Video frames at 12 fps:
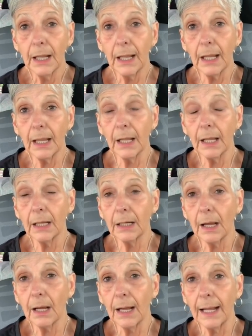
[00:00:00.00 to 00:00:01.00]

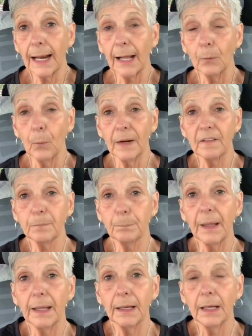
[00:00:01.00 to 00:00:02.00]
And I don't want to
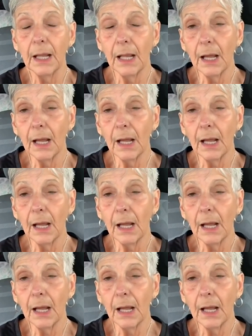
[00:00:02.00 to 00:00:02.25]
spend